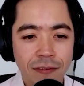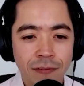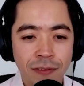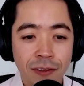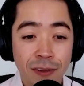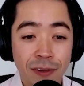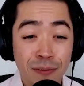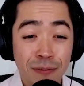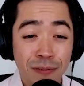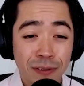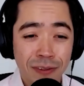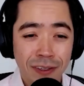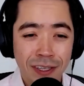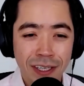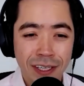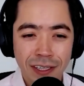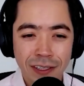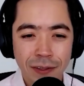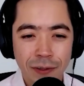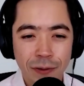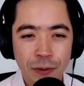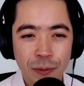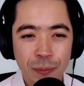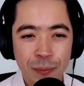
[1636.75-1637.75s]
If they're feeling a
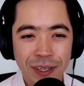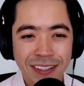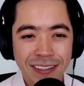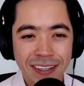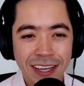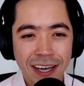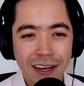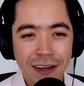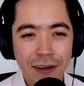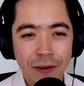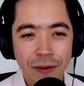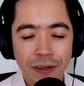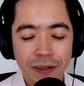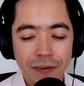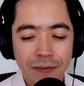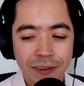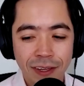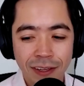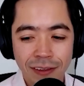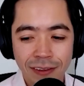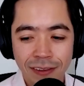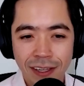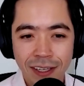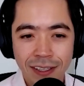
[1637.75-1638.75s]
little bit down, if
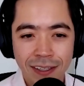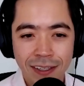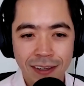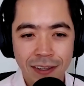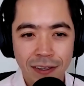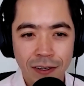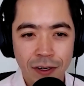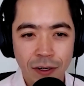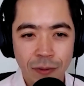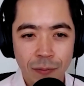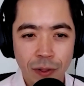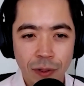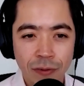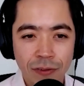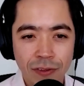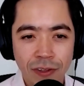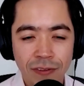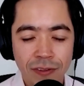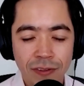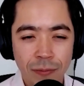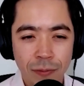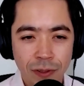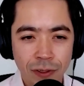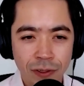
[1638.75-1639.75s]
they think that their immune
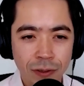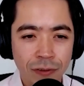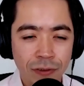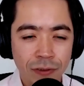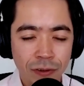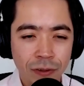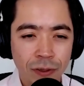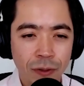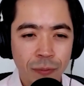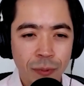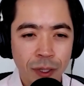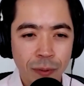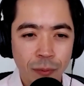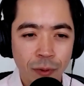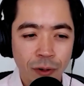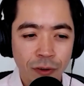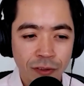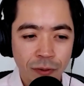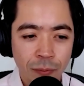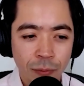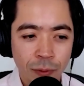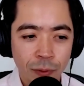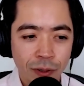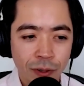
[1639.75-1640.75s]
system could use a little bit more
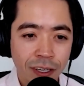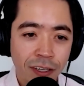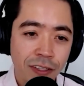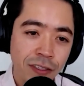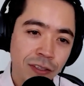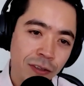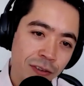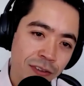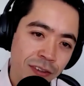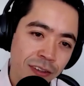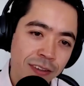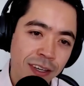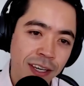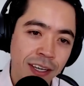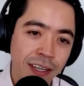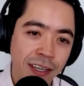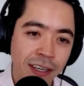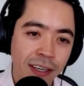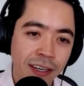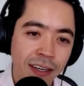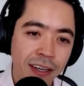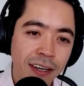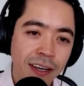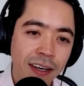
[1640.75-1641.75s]
support, they choose to take
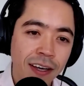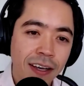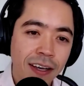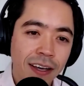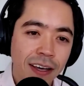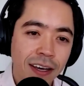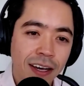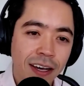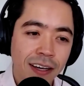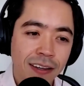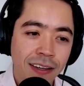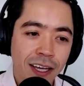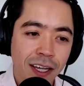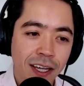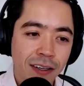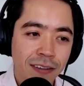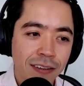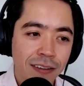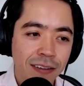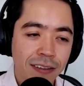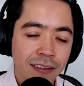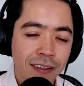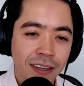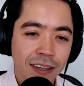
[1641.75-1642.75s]
it at
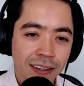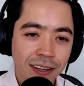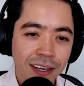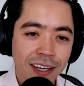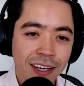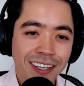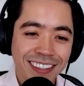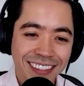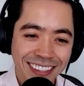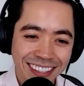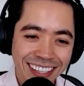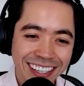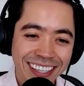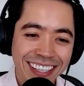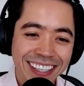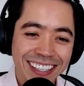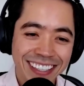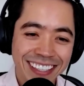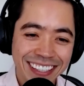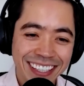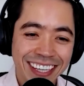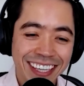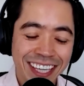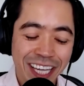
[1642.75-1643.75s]

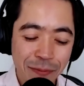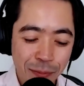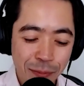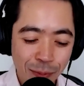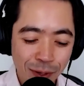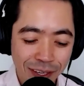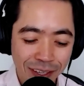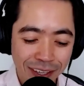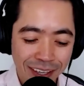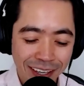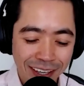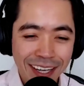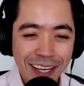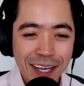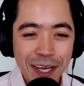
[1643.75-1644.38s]
that point.